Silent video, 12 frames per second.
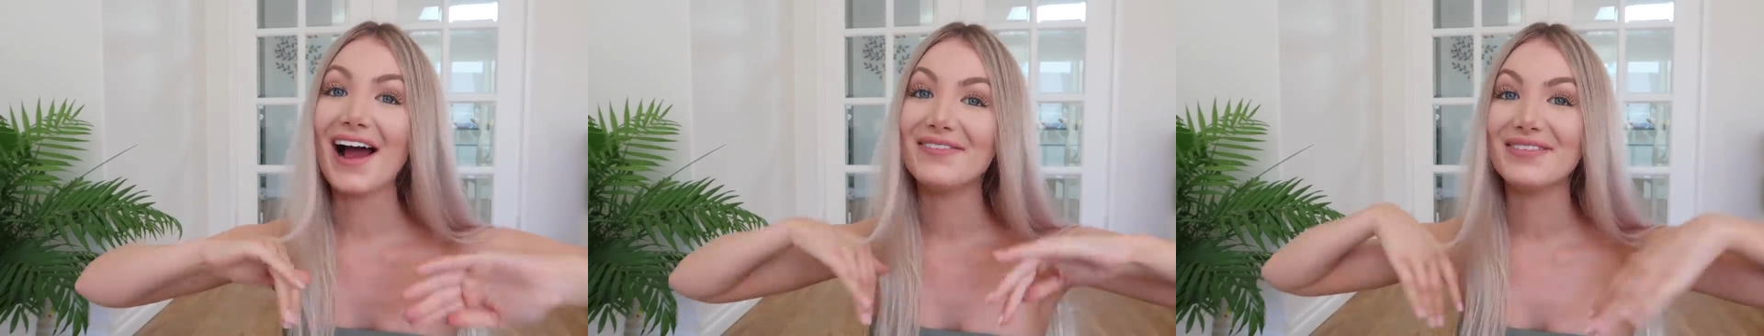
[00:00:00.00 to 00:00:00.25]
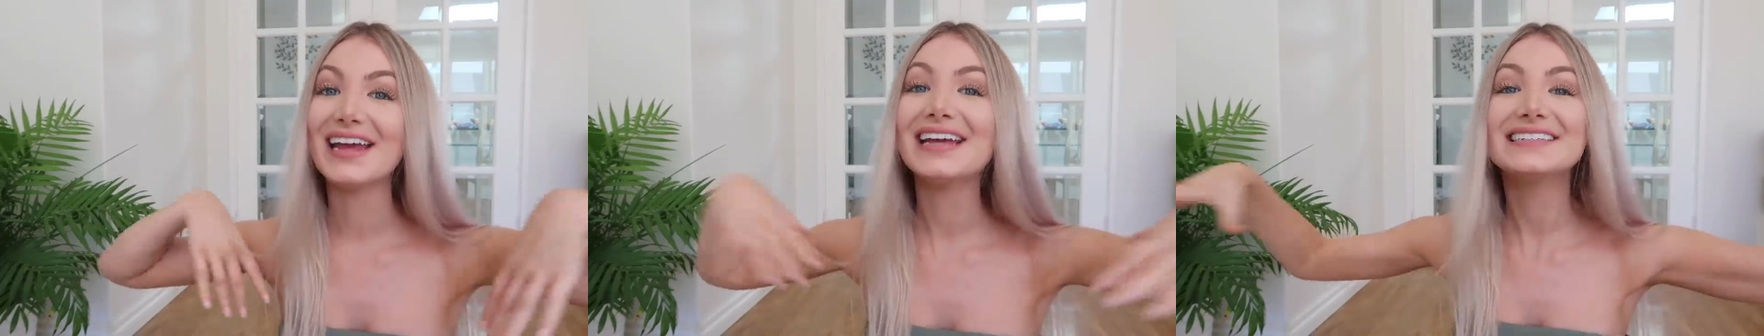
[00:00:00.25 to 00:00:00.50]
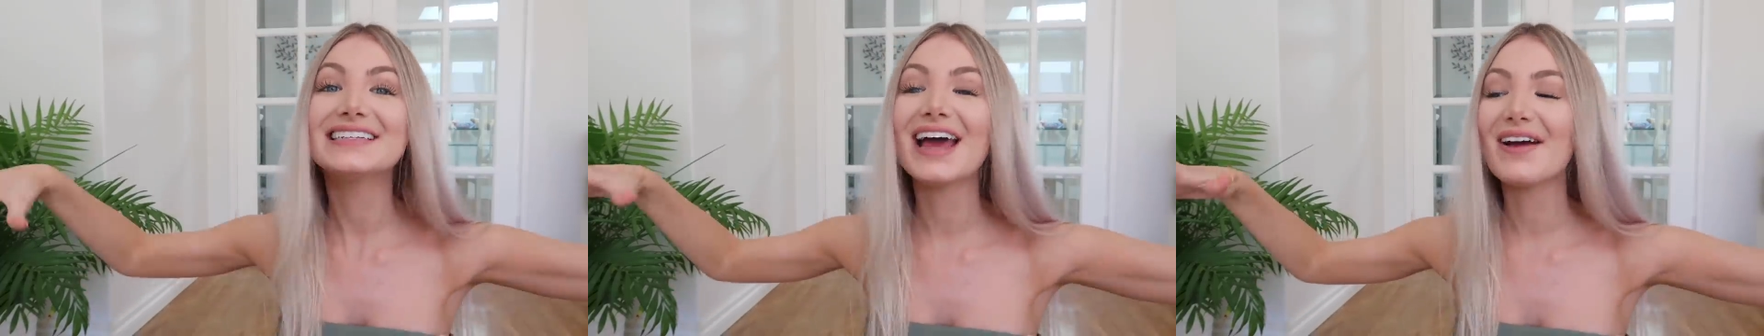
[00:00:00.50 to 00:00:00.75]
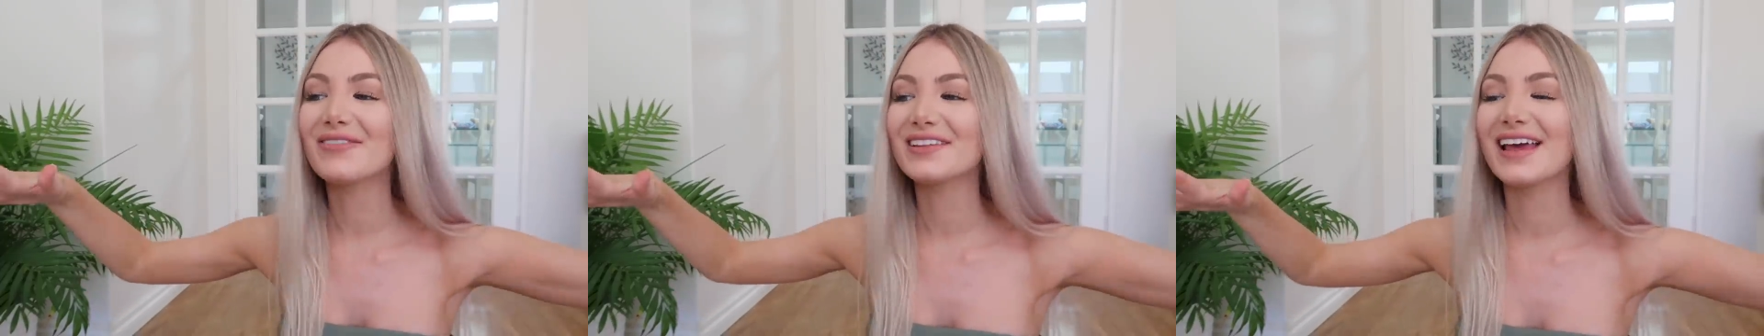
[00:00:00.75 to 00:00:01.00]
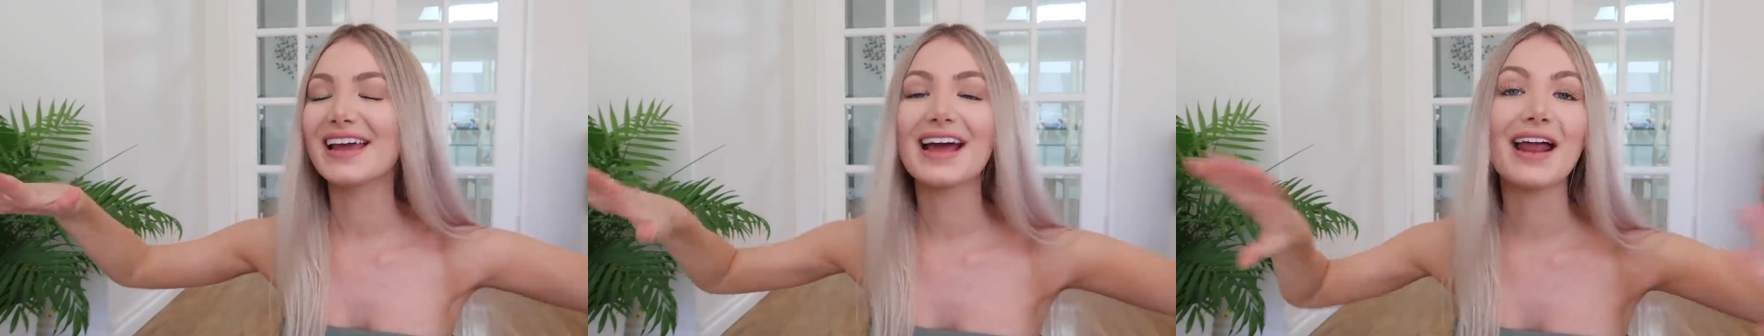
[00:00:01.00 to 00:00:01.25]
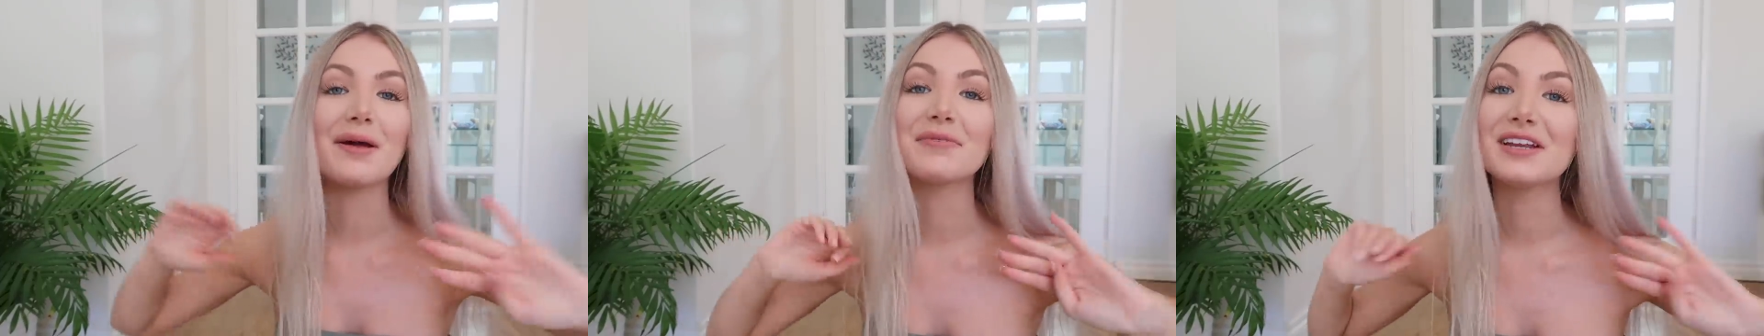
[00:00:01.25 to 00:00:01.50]
I've eaten everything
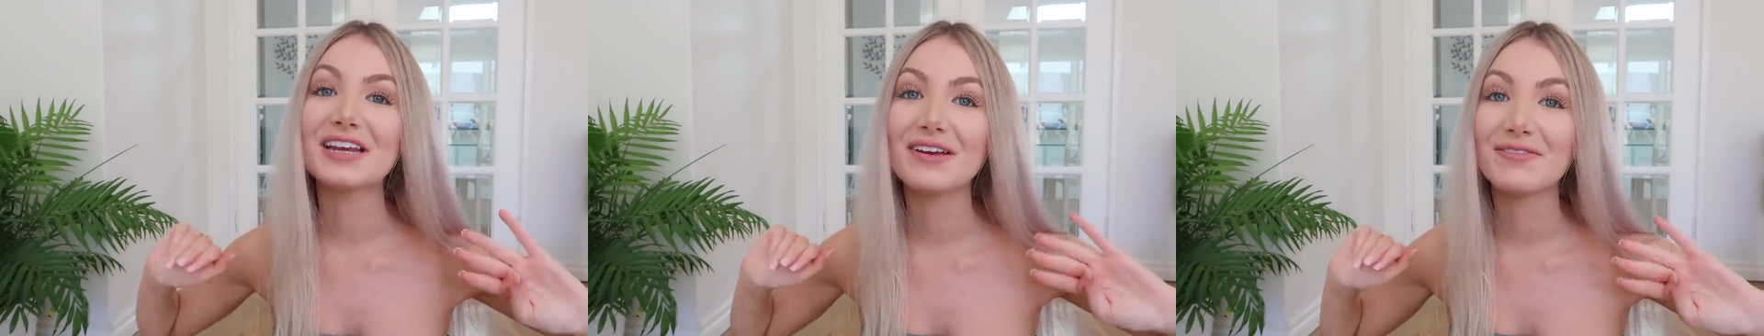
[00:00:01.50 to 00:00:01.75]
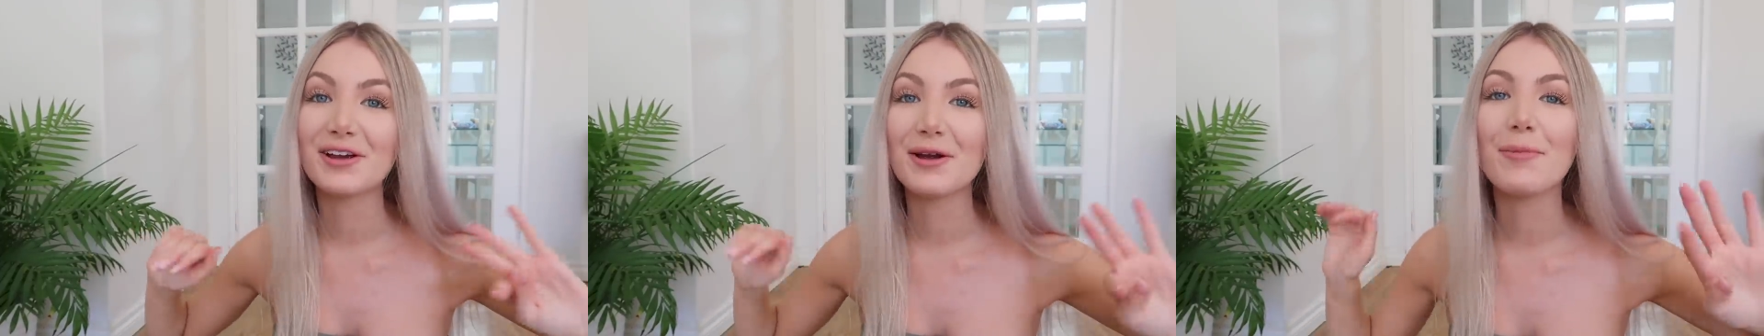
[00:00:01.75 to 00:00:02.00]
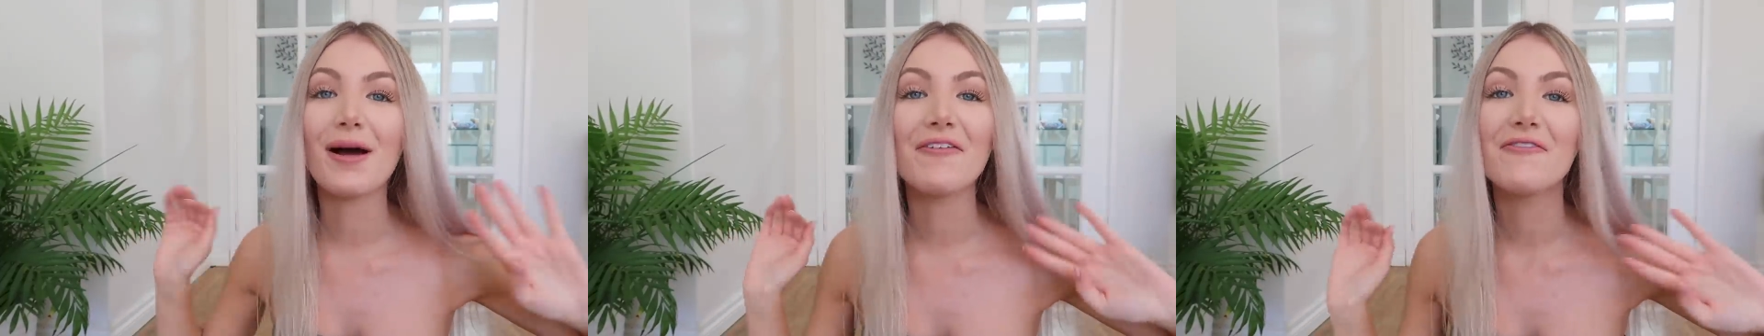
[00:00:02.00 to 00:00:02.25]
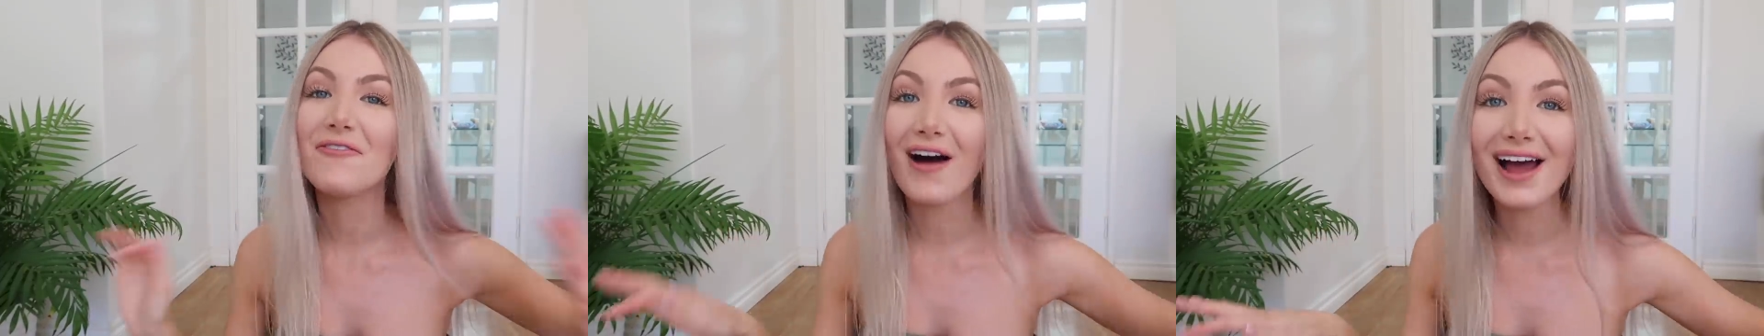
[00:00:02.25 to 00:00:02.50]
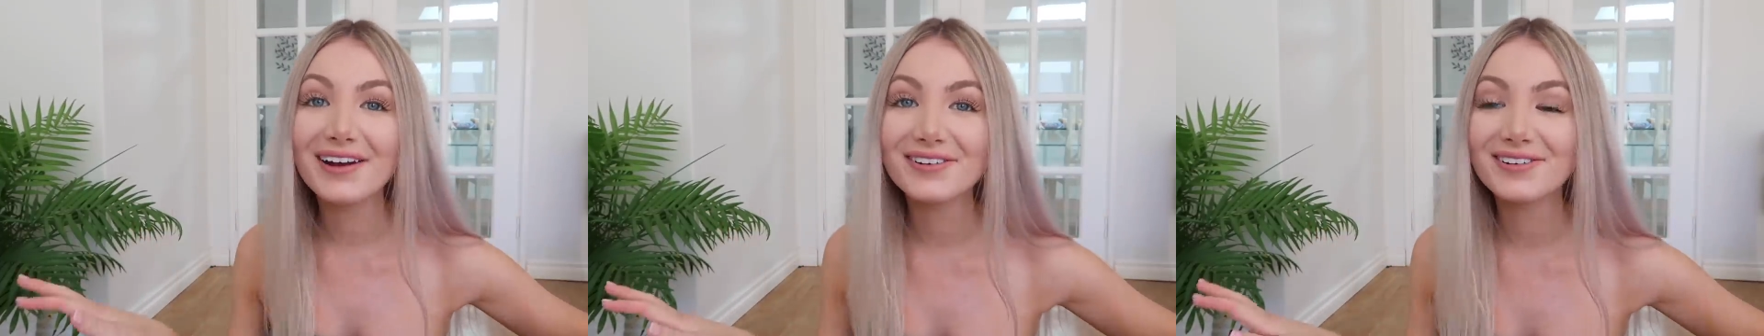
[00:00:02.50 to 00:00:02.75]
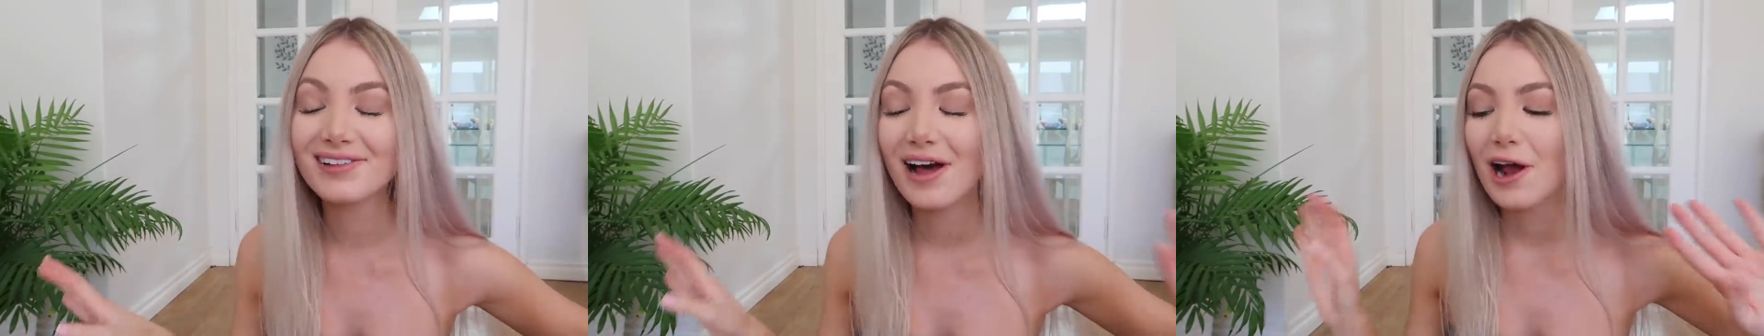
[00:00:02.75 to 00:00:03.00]
and I'm gonna give you my
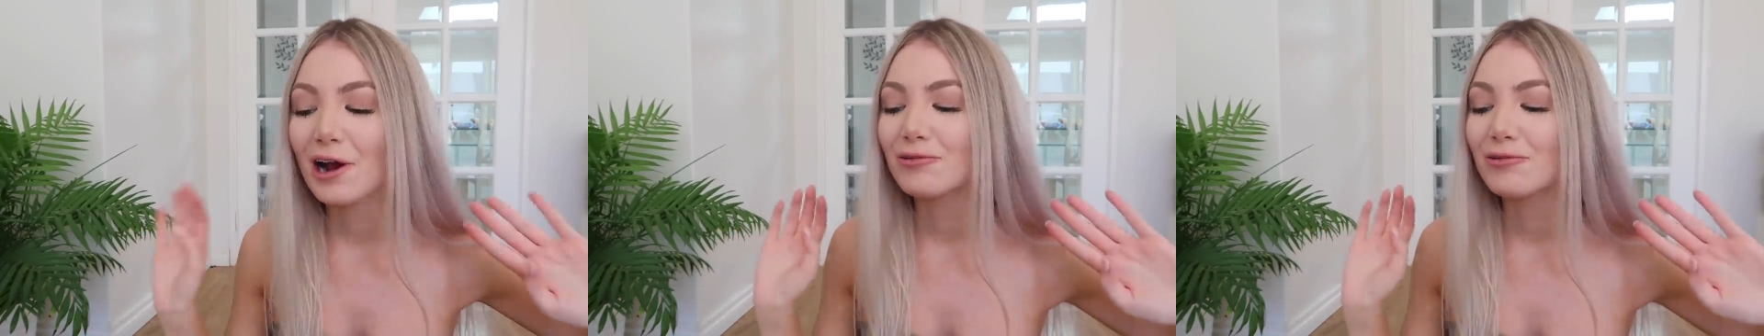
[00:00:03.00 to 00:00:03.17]
final